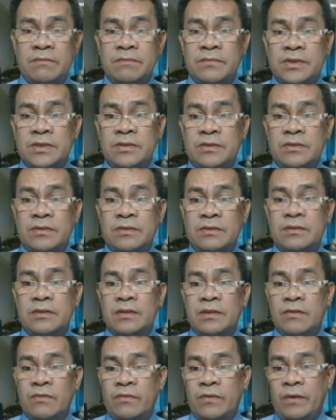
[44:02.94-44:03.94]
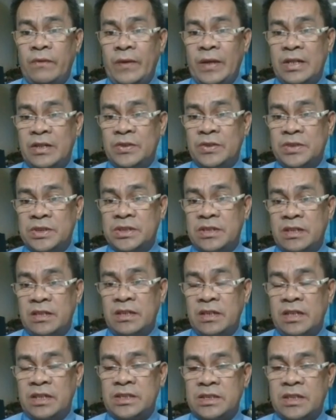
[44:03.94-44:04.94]
So we will use
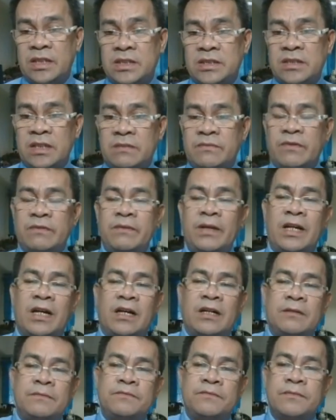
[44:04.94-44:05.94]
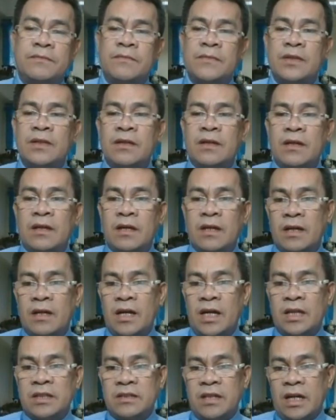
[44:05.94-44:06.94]
the steady state formula.
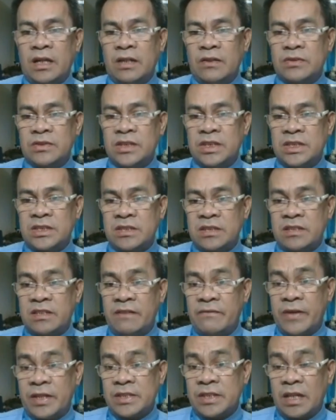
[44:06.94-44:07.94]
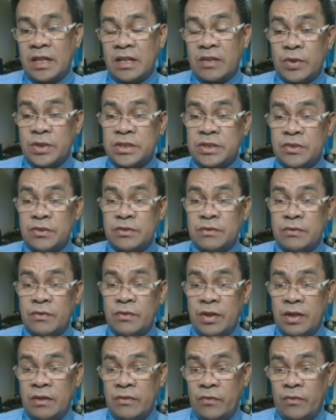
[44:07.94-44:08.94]
And take note, this is a differential equation.
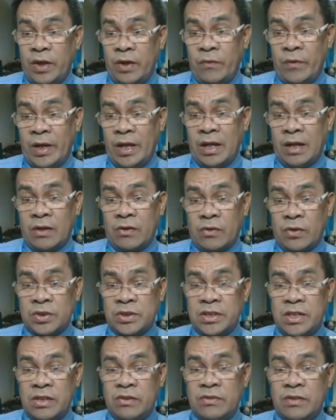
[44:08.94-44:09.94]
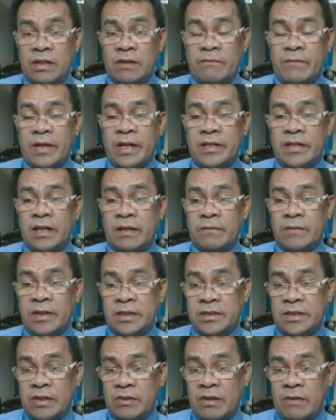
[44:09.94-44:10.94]
We will cross the diagonal product. The
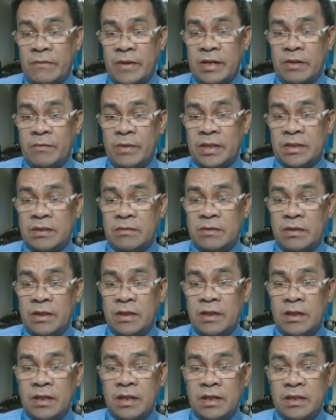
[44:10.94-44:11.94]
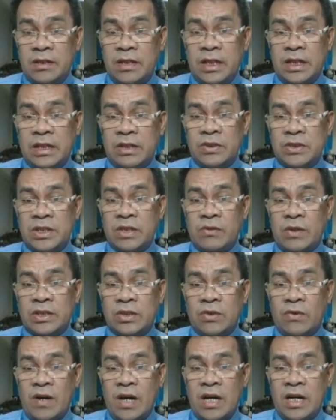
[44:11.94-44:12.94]
diagonal product dq is equal
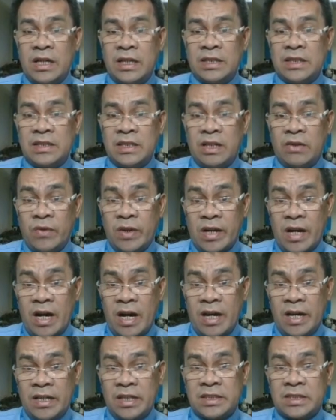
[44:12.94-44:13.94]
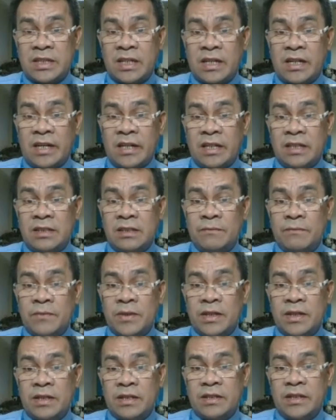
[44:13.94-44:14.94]
to it, where I is the current,
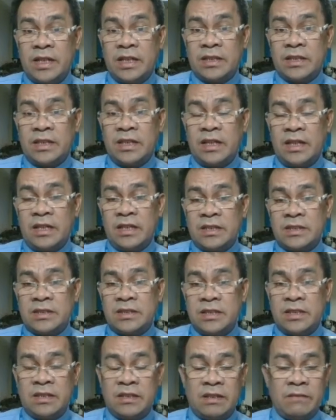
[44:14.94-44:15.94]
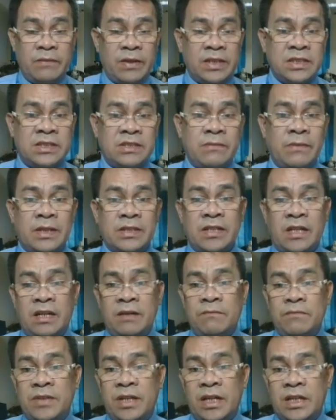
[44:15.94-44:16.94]
dt is the infinitesimal
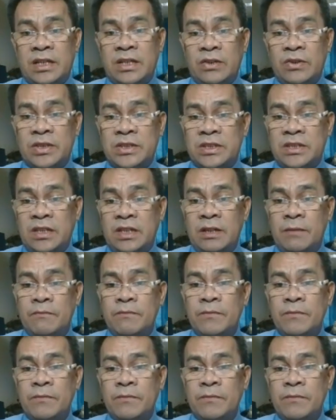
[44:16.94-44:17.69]
time, dq is the